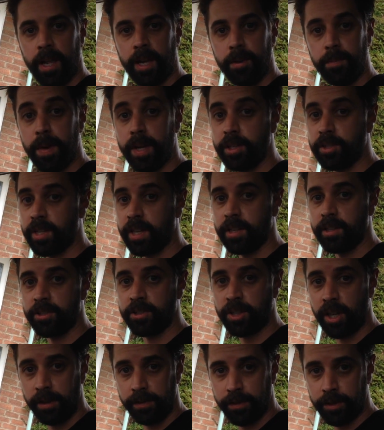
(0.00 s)
and maintain
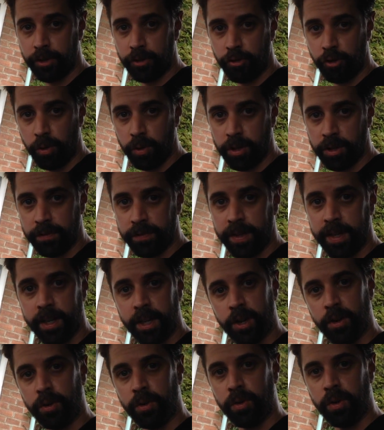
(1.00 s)
safe control of the
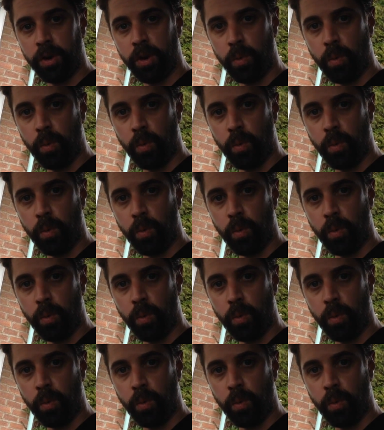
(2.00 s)
vehicle